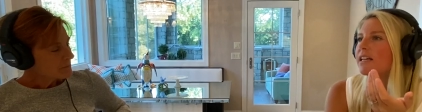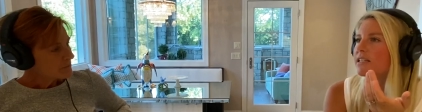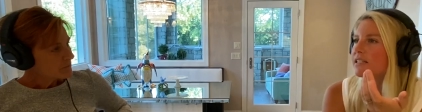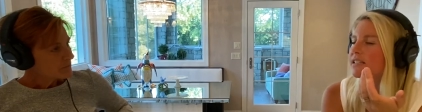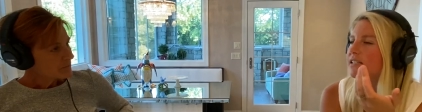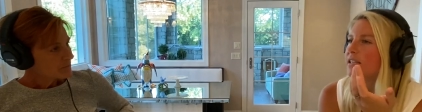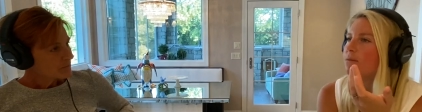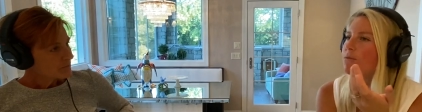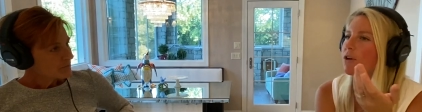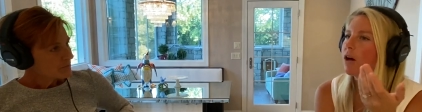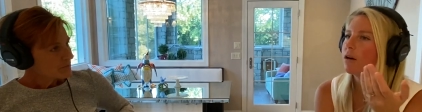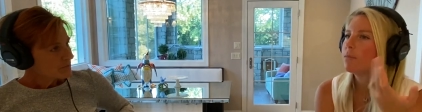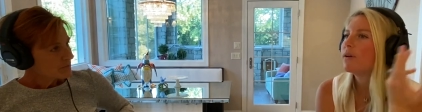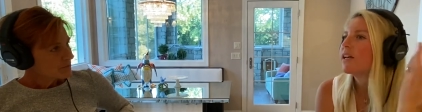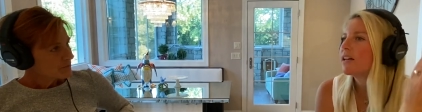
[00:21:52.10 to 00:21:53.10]
Speaker 1: didn't seem
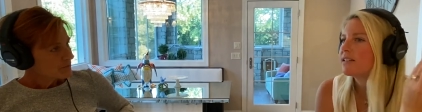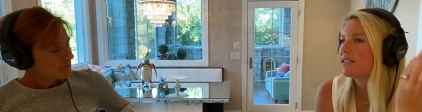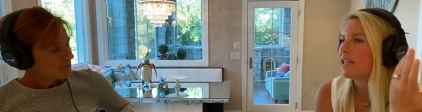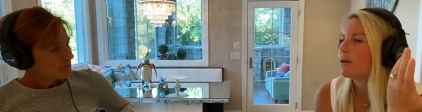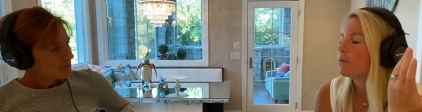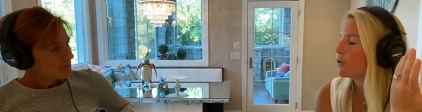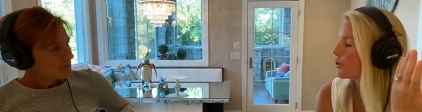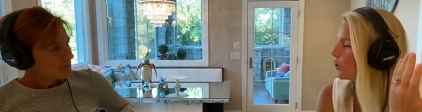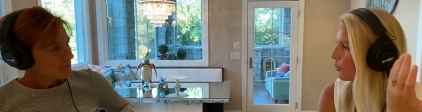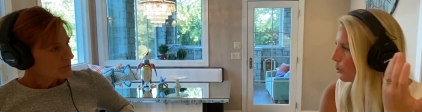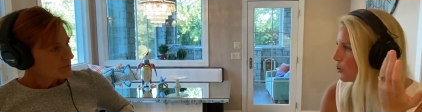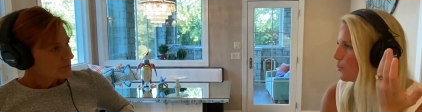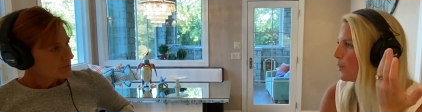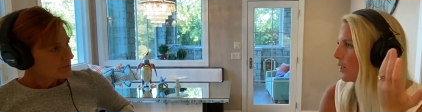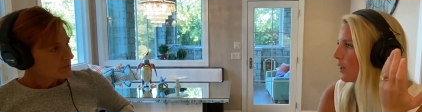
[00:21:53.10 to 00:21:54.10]
young because they were so
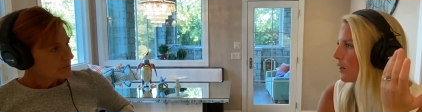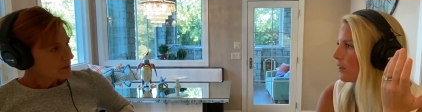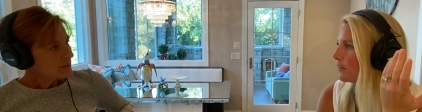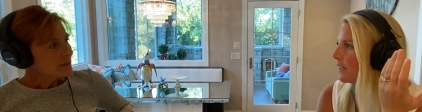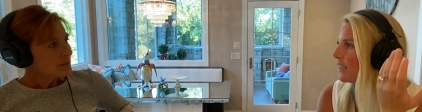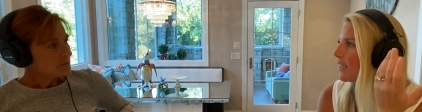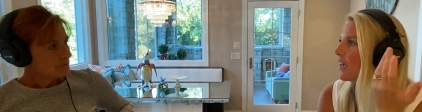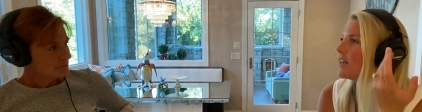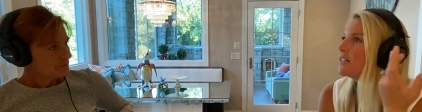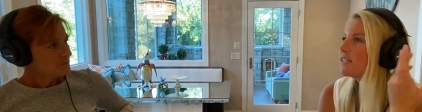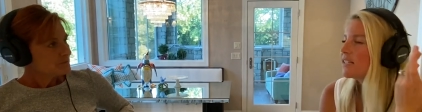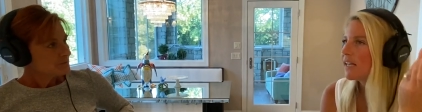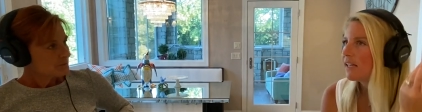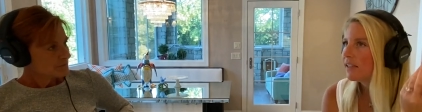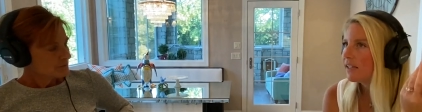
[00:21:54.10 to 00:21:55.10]
much bigger. Yeah. Like
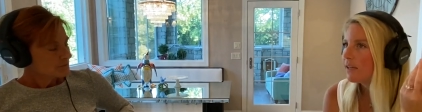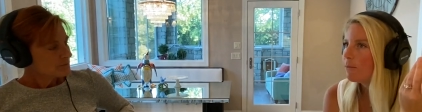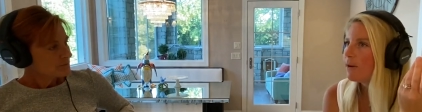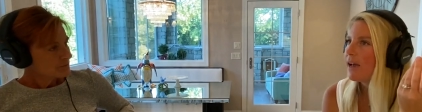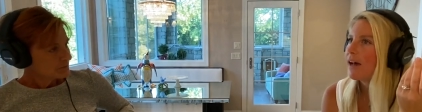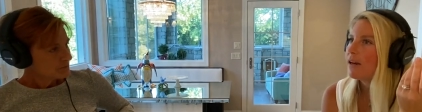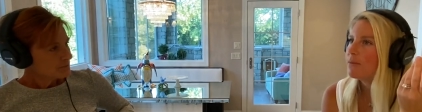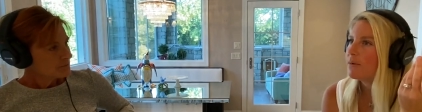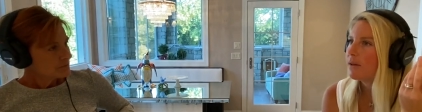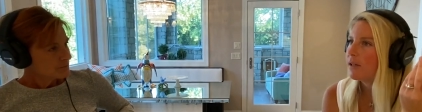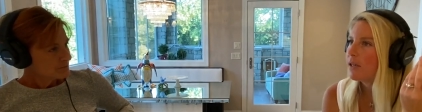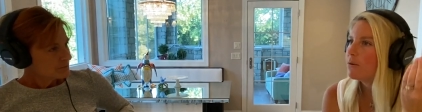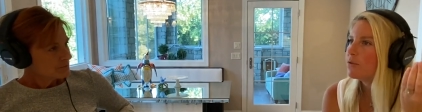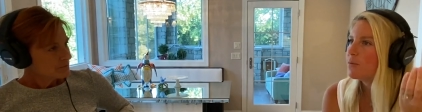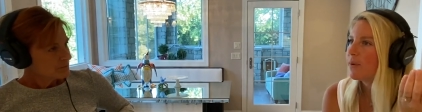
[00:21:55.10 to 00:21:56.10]
Stanley, we had him.
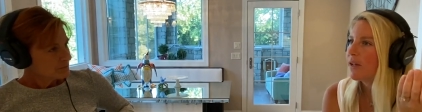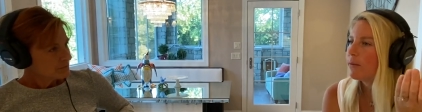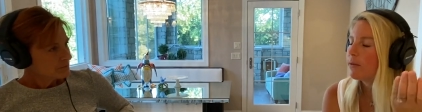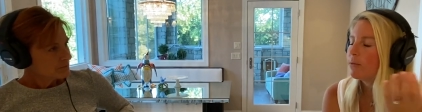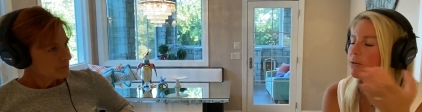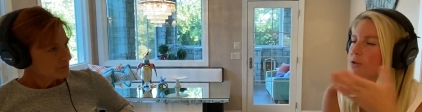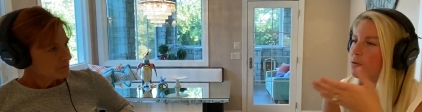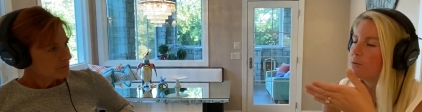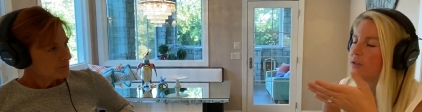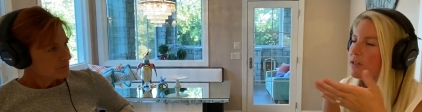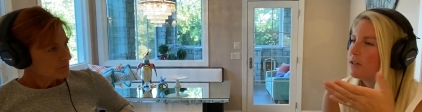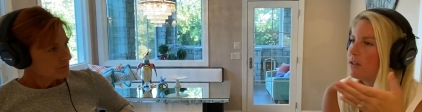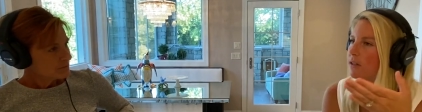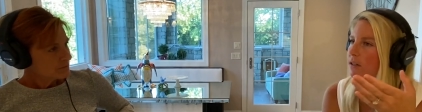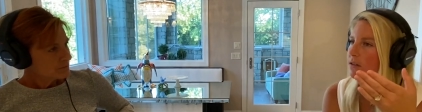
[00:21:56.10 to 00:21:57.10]
He was a baby, which
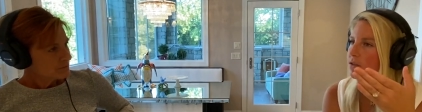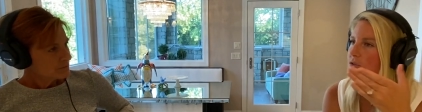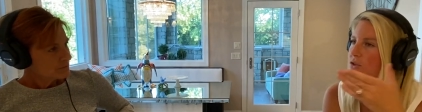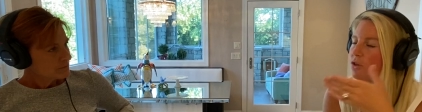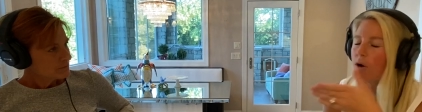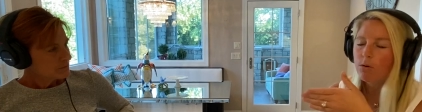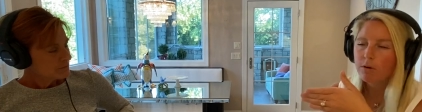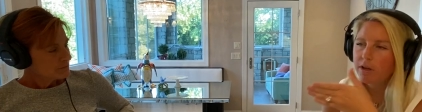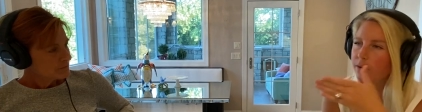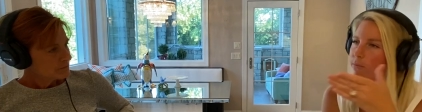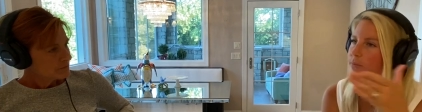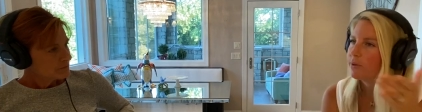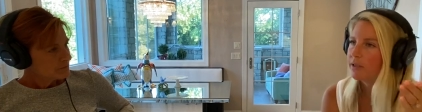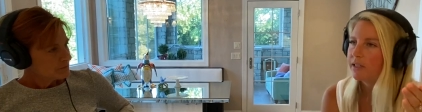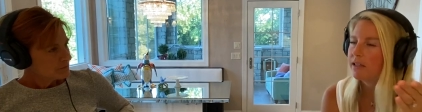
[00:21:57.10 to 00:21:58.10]
we so
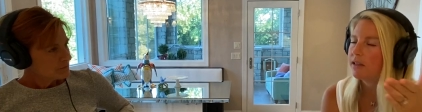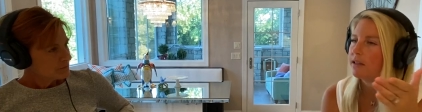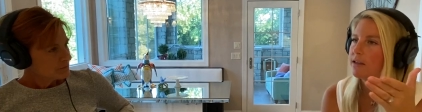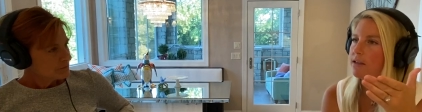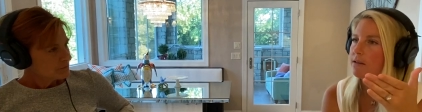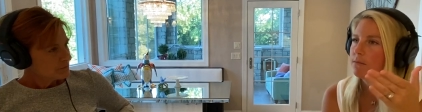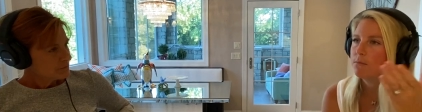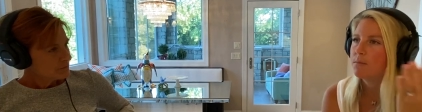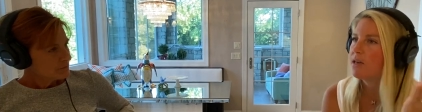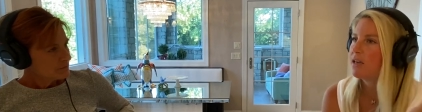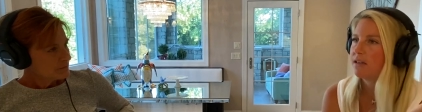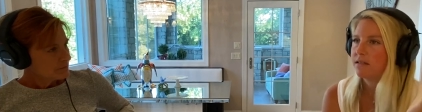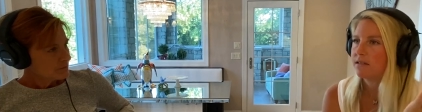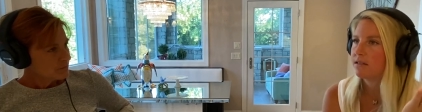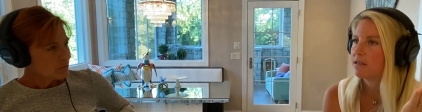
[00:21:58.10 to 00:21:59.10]
completely
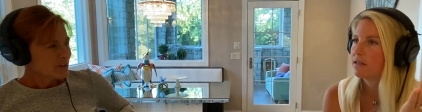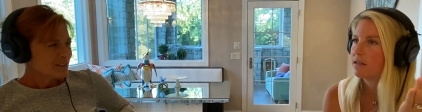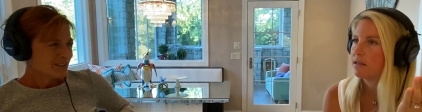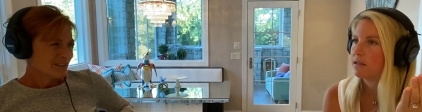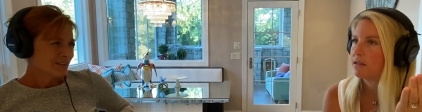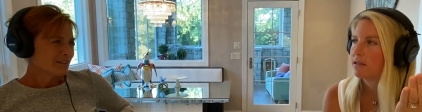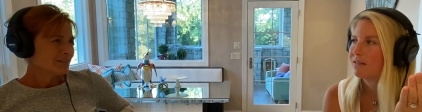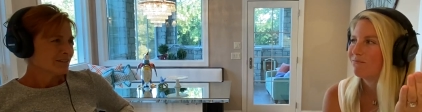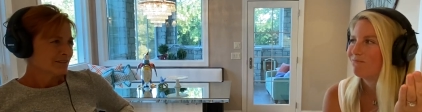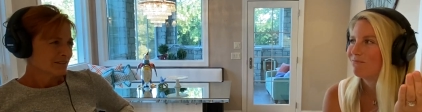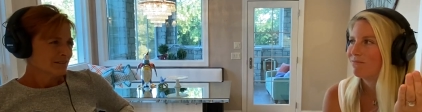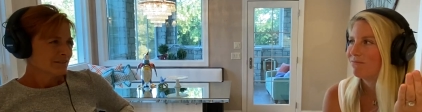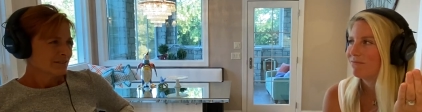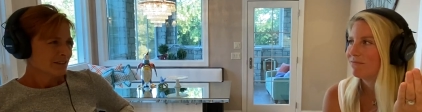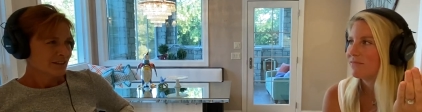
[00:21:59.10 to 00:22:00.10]
missed. We did.
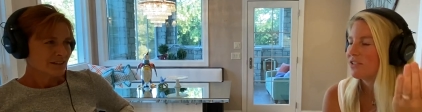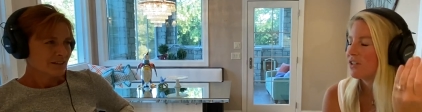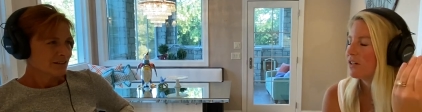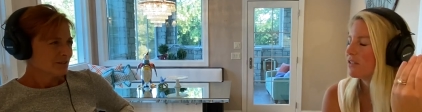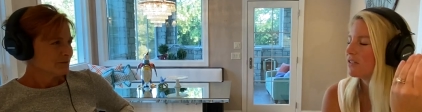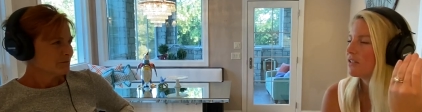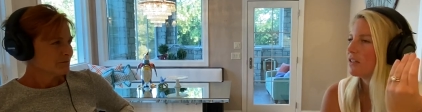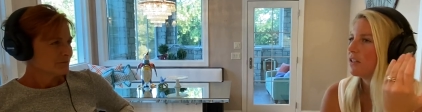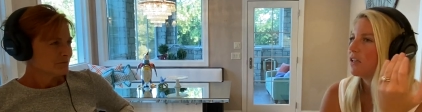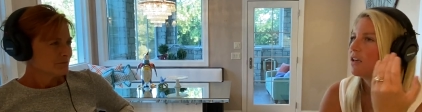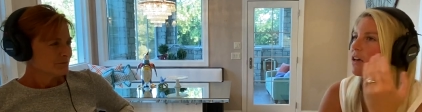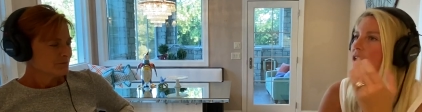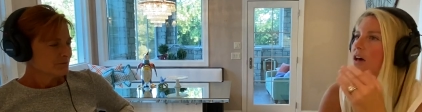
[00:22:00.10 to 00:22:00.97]
I'm sorry, Stanley.